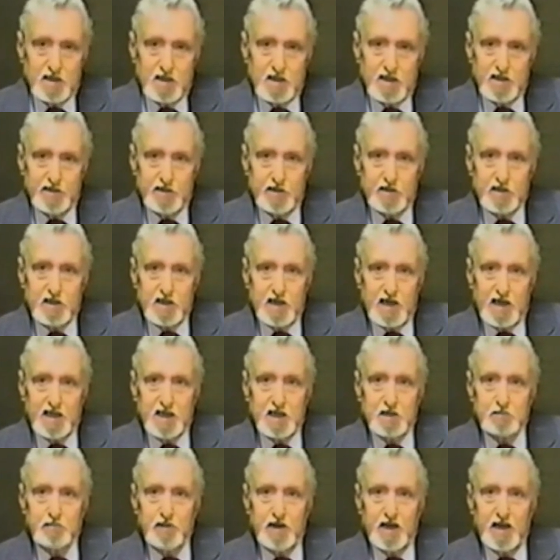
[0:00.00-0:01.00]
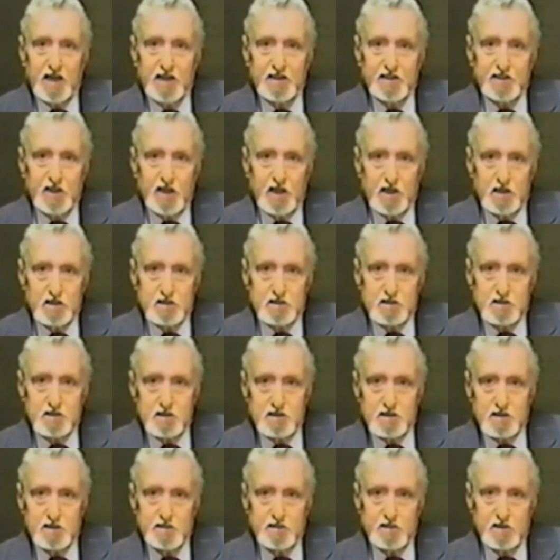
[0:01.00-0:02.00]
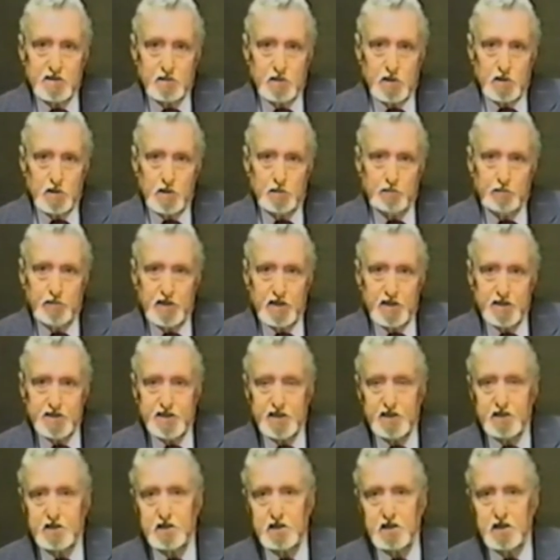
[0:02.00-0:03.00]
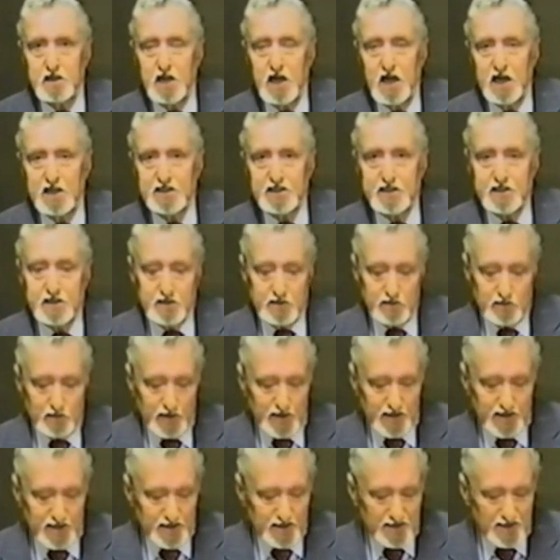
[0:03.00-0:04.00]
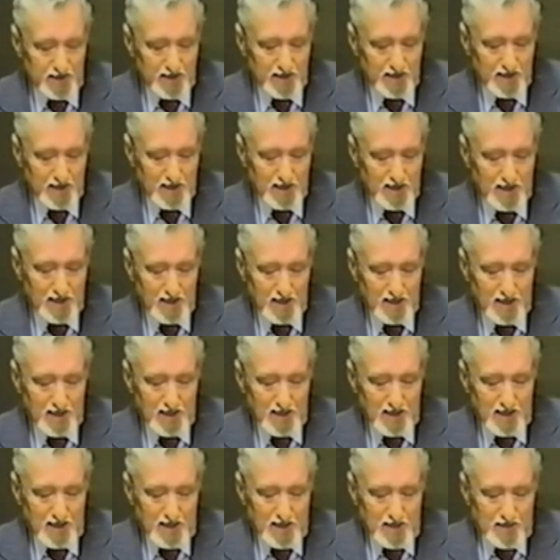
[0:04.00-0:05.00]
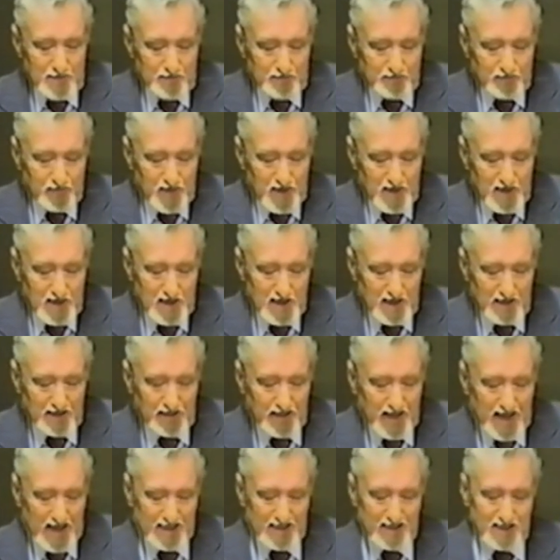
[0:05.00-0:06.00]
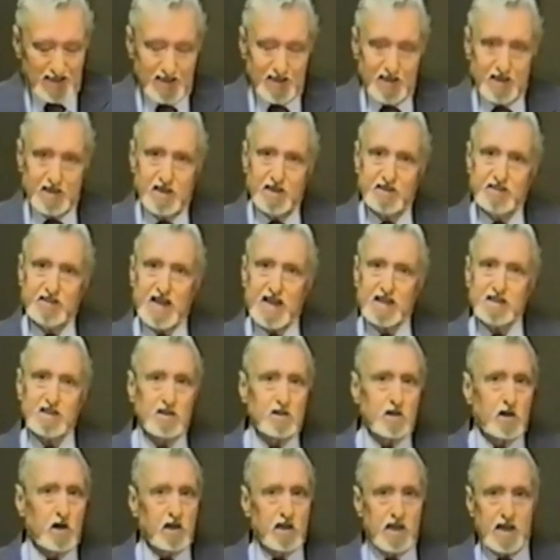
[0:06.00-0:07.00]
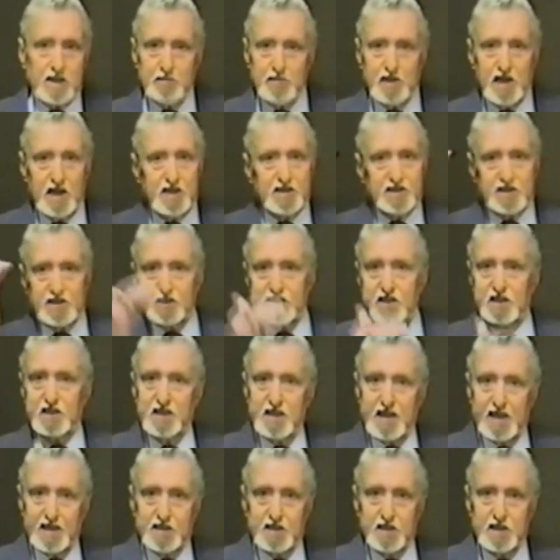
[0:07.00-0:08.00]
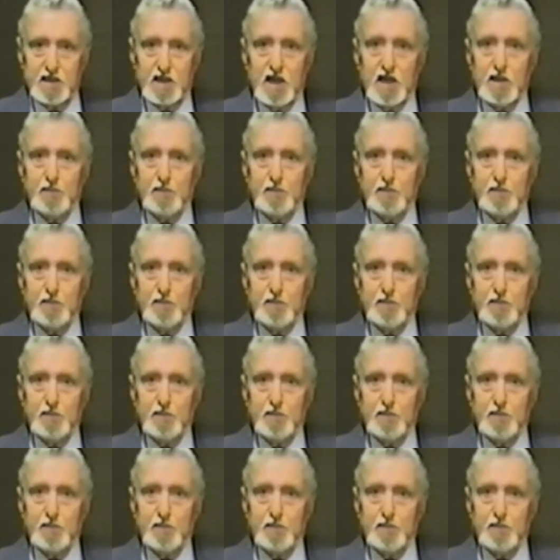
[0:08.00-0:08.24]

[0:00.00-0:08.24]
And you're guided by adult, your ability to logic and reason. Cathected. Cathected, all that means is connected.